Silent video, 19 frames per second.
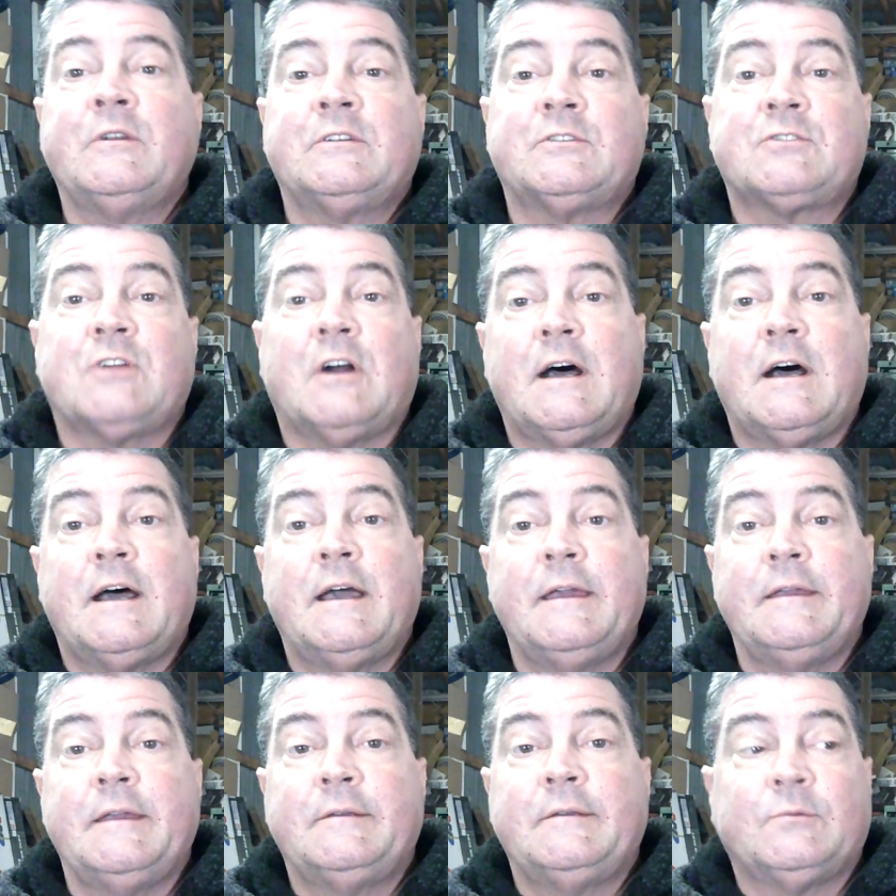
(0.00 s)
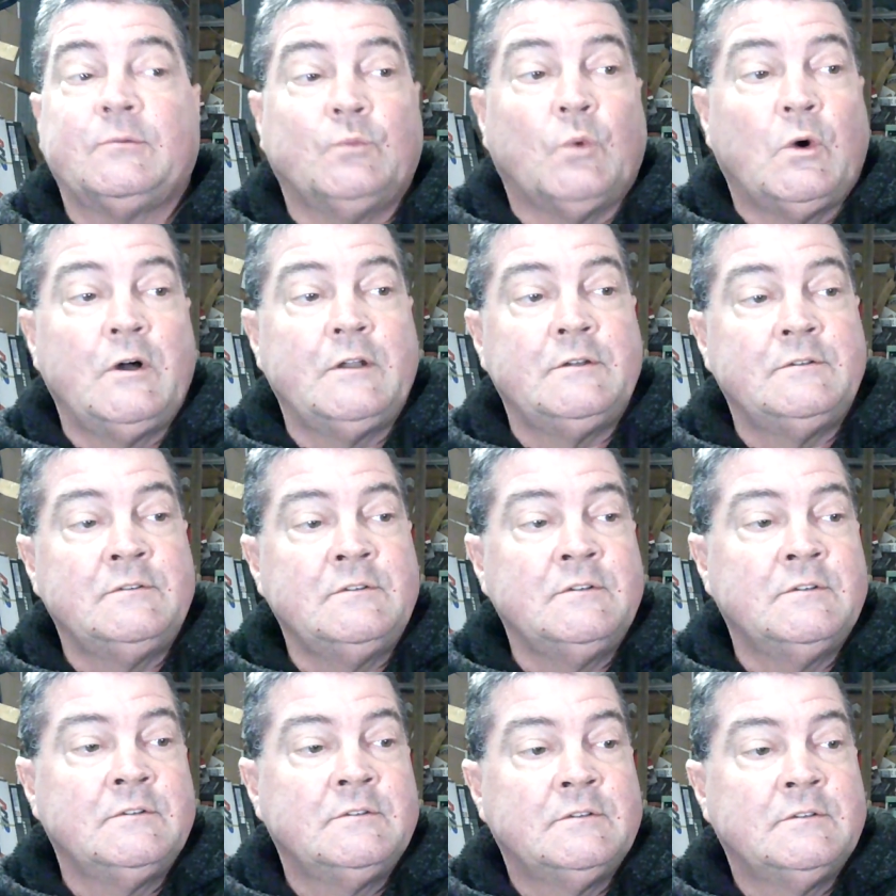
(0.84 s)
to try 1,
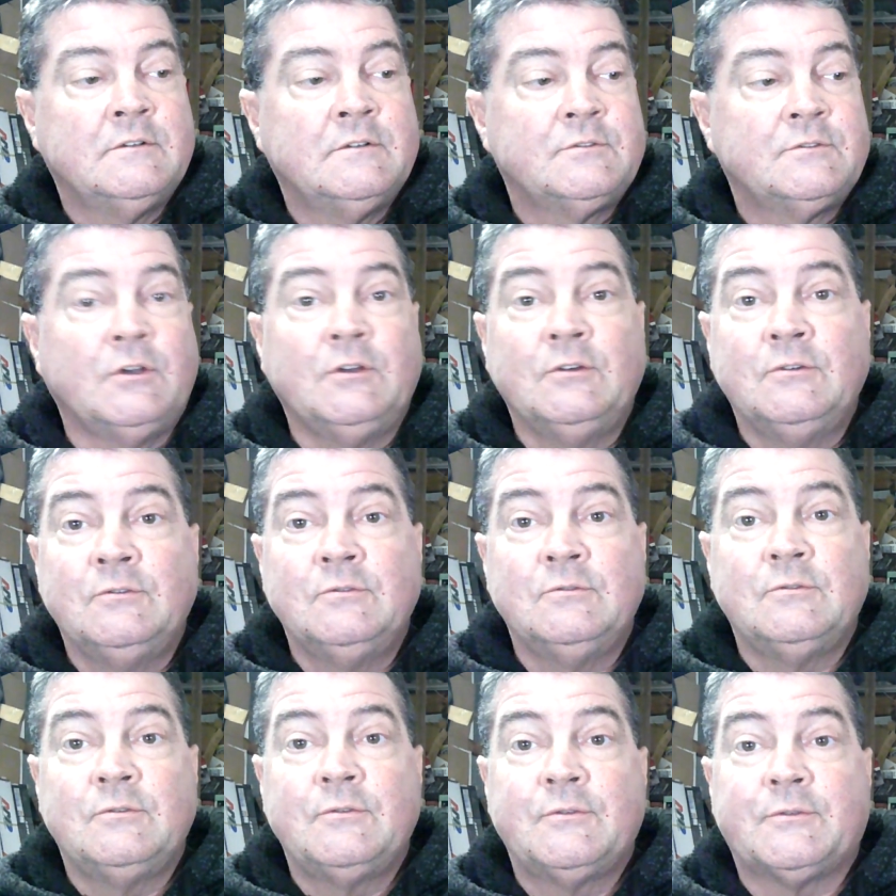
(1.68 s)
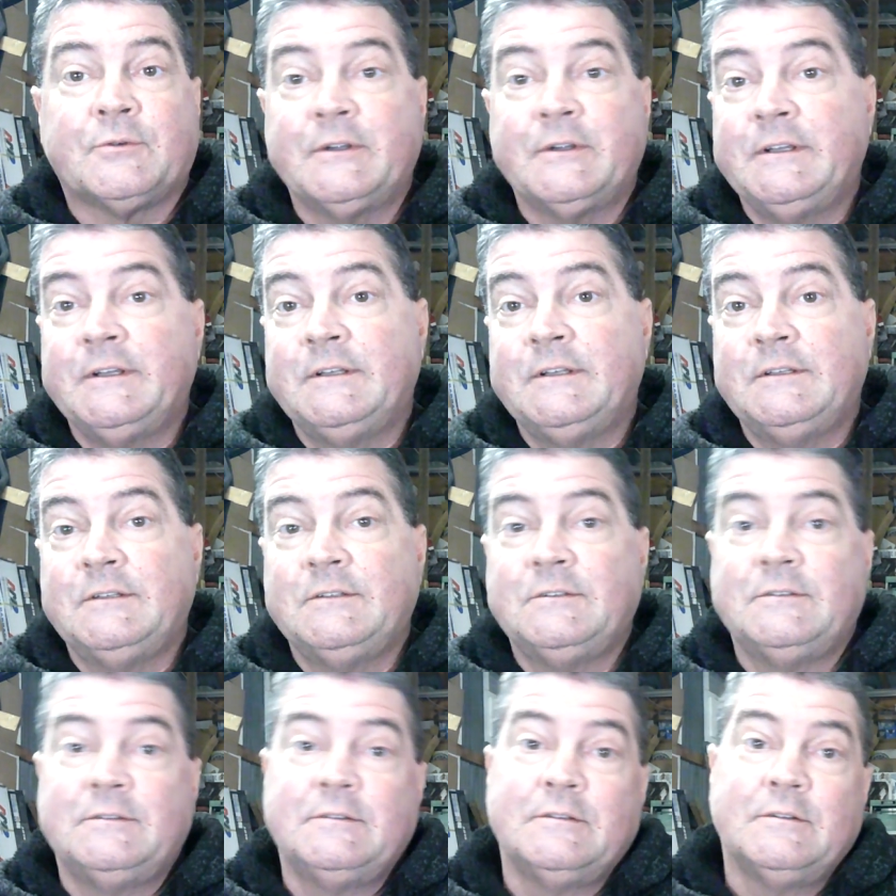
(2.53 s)
2, 3,
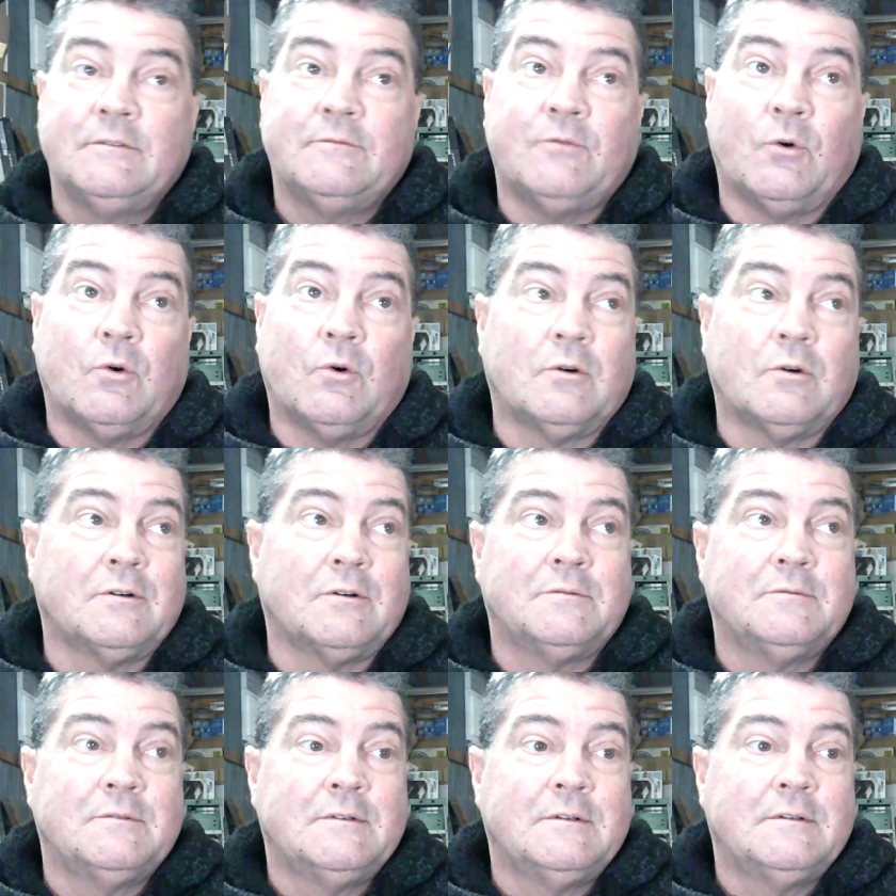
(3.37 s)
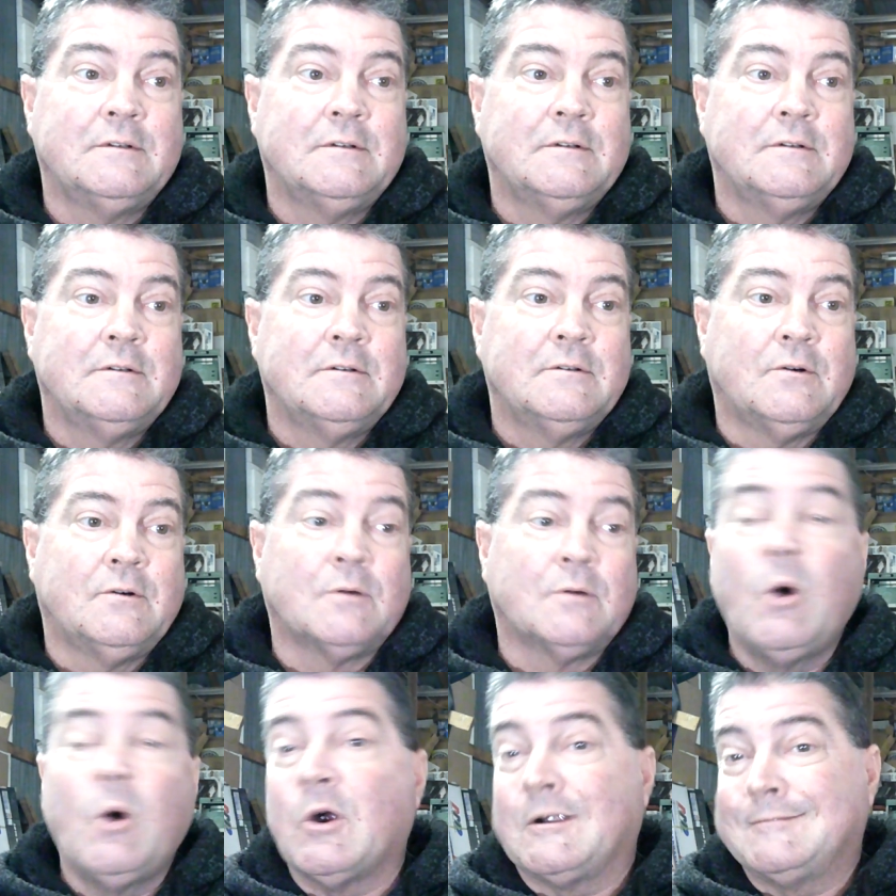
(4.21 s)
4, or
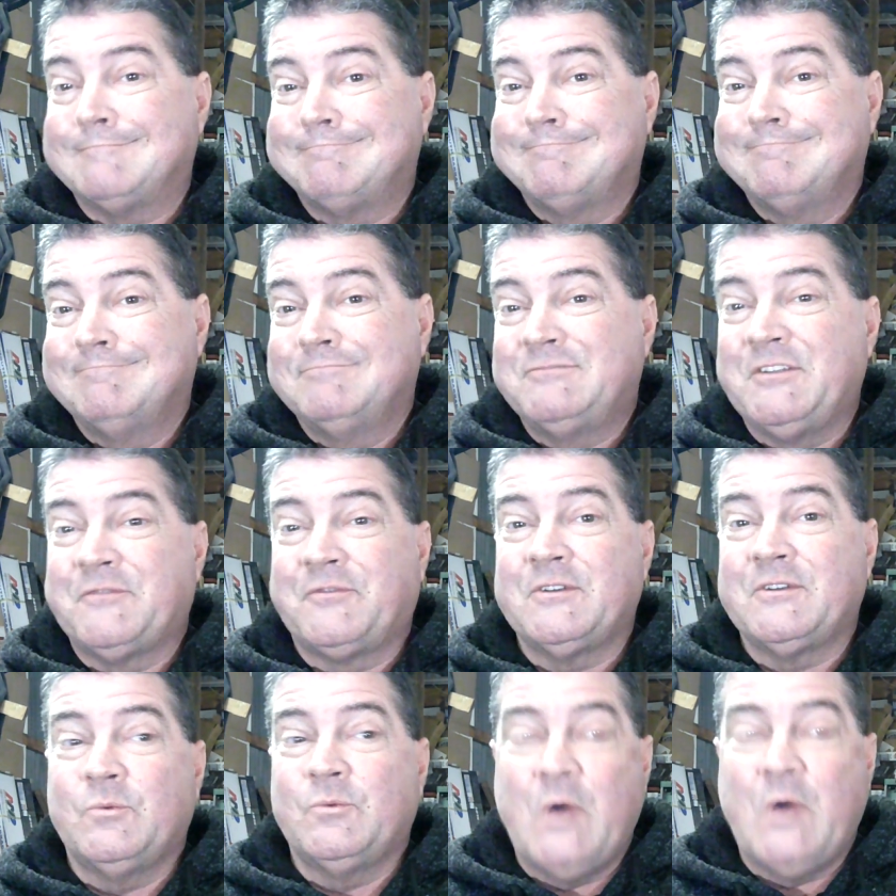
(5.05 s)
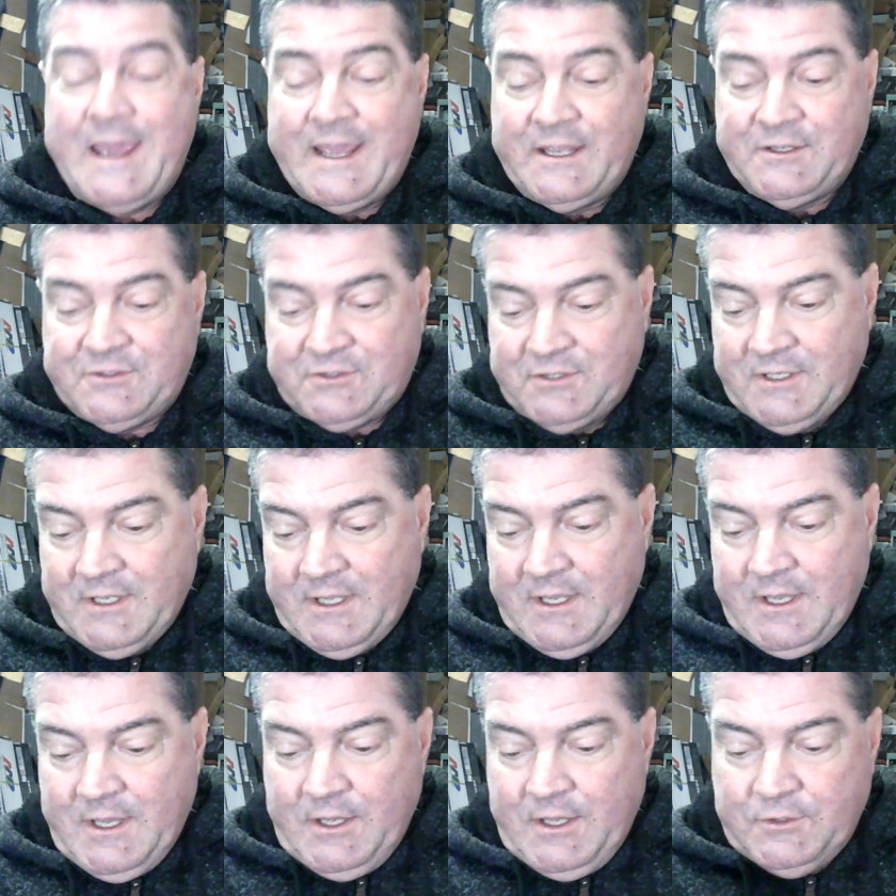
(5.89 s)
more different ways
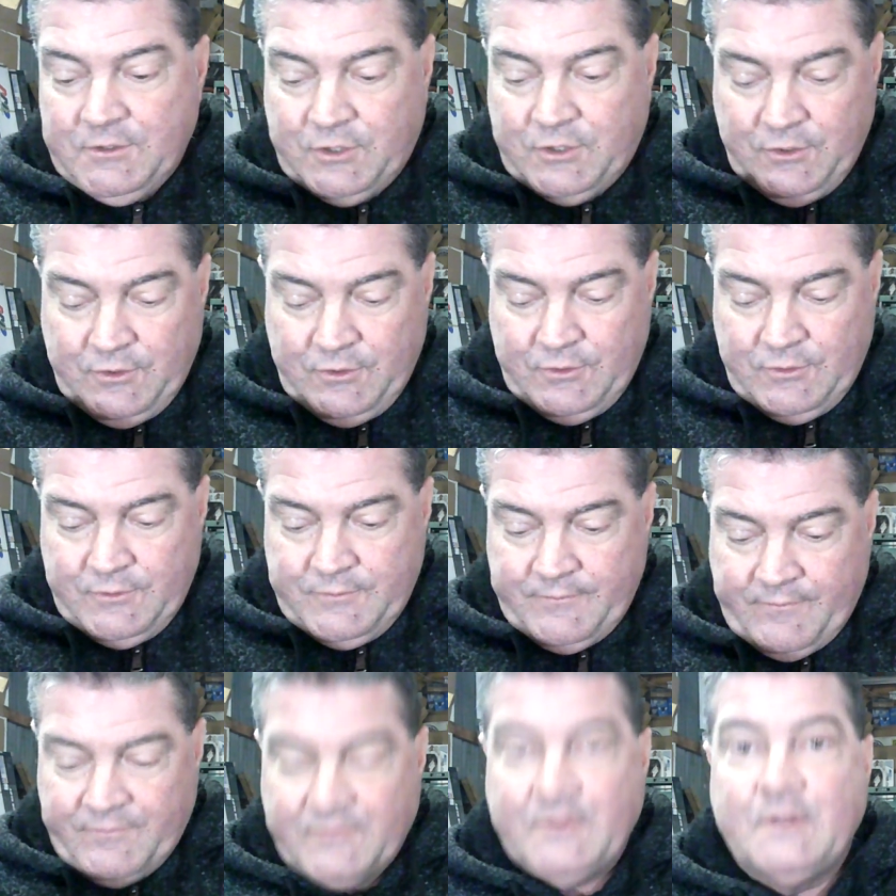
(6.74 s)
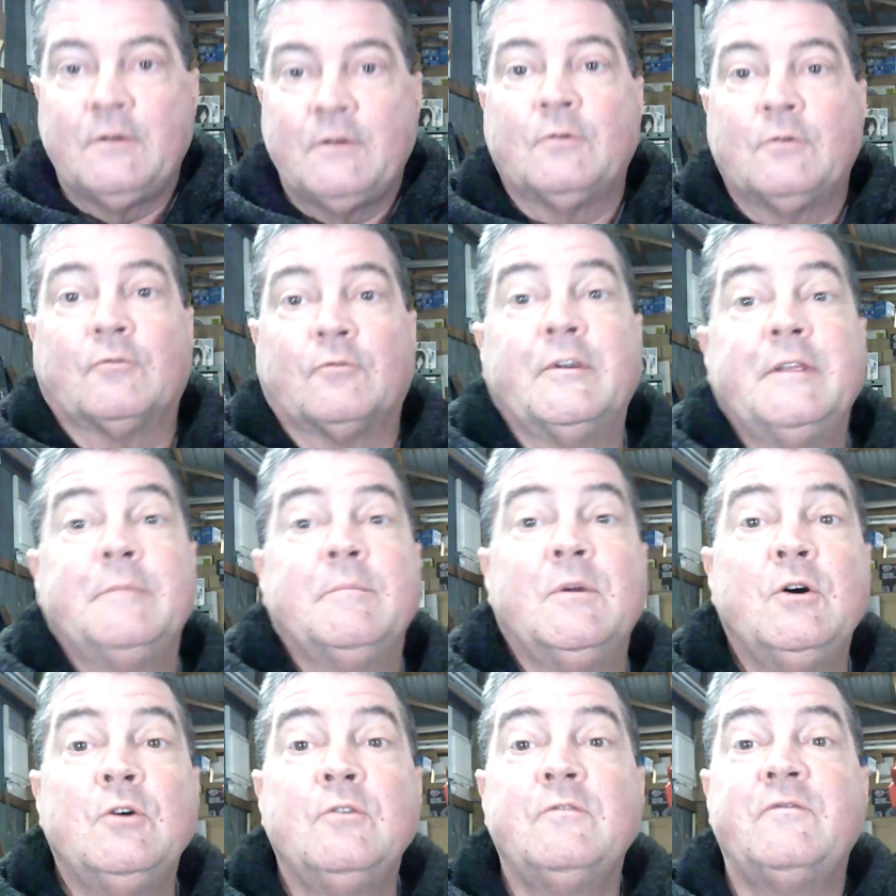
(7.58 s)
to
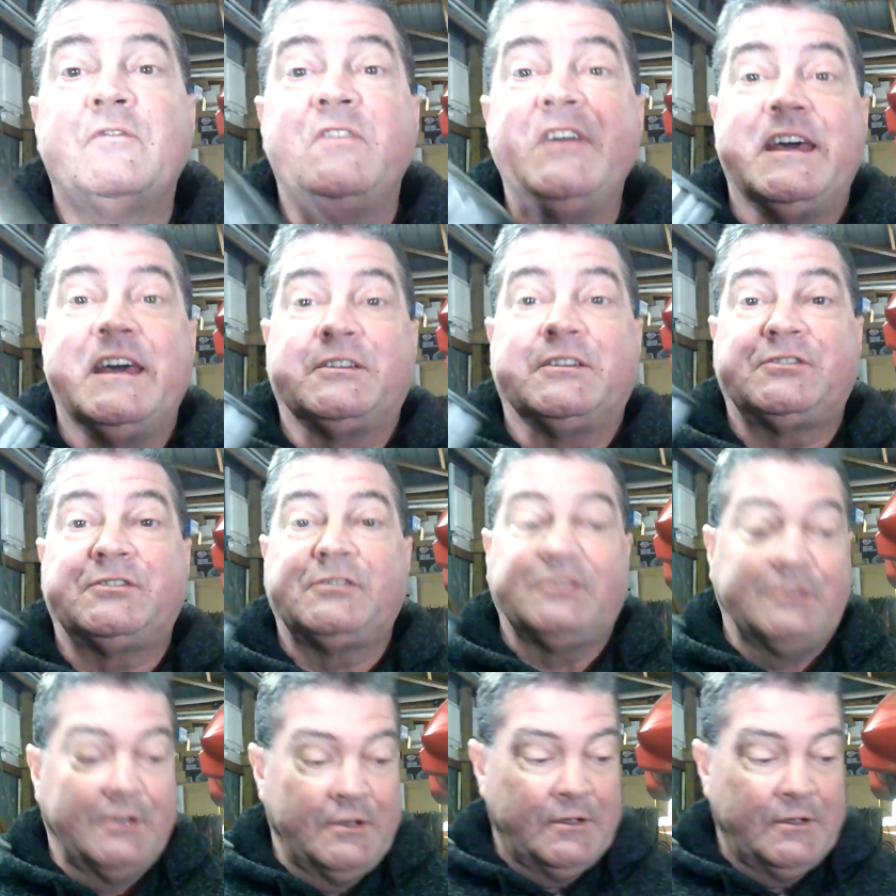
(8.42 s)
remove this